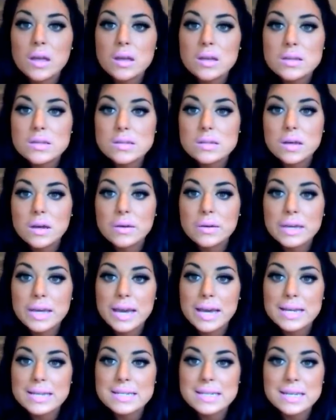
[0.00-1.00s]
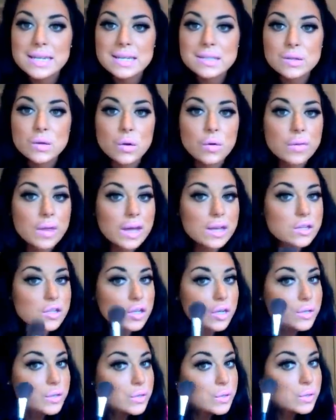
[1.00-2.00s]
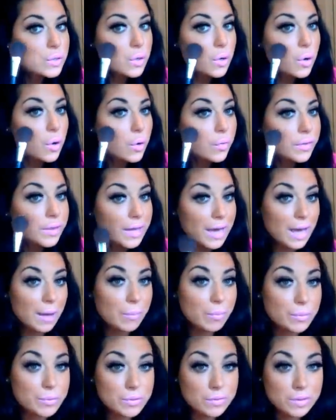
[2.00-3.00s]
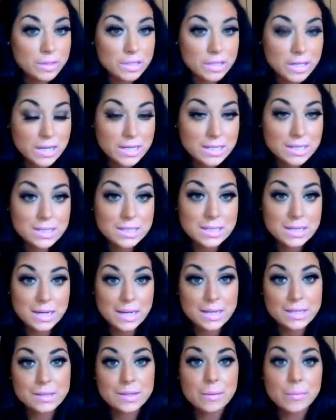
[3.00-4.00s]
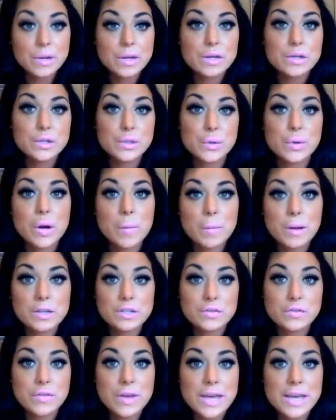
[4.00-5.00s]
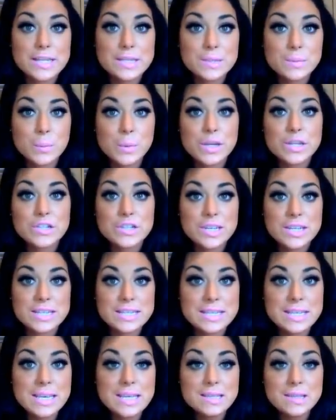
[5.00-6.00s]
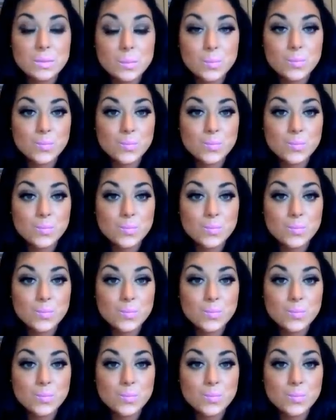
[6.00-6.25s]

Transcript: So Katy has got that just on the apples of the cheeks today. So we're going to do our blusher face, which is this,